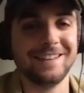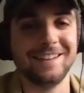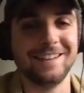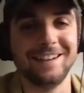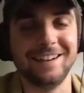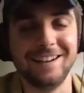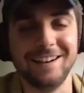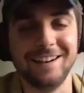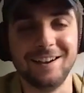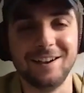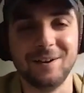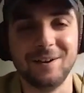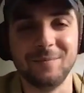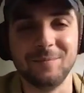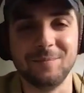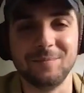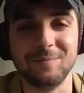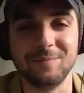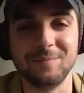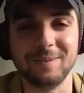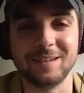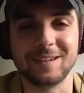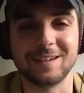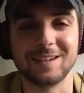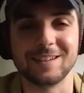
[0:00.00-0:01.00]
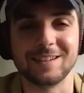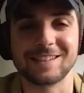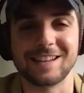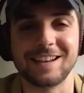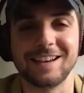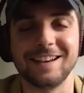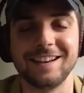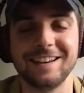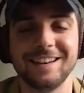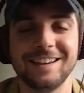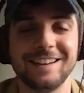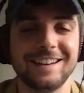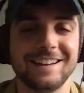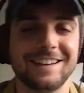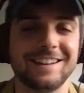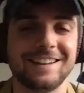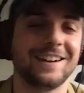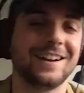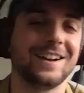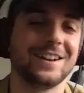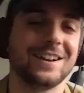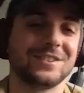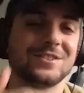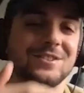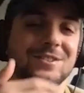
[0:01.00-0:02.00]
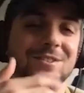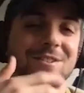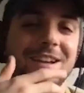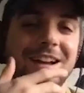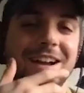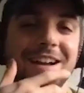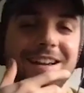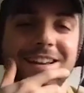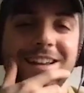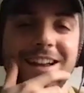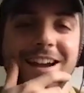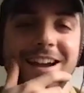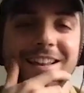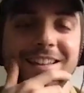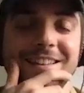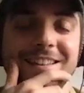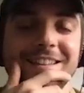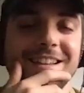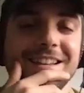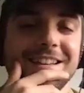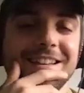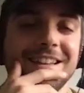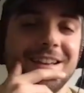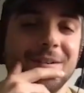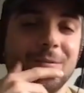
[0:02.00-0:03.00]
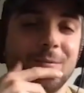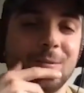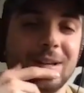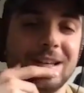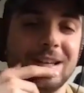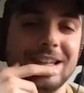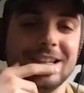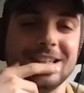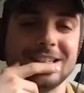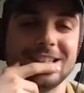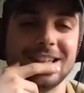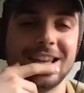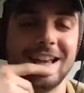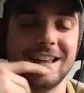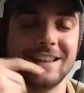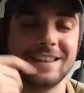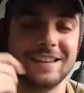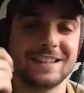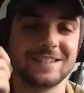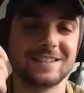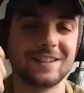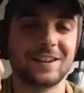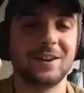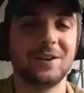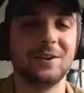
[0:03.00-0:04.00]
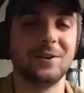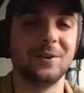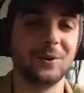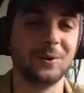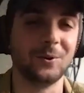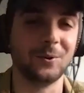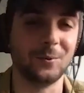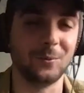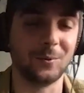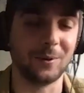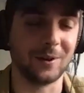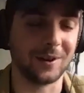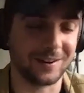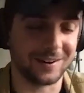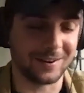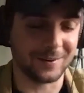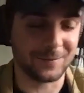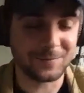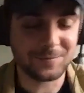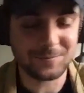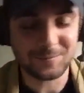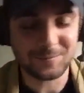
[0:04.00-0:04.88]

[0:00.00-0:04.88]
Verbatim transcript: Yes. Because I think that we need to end this on a note where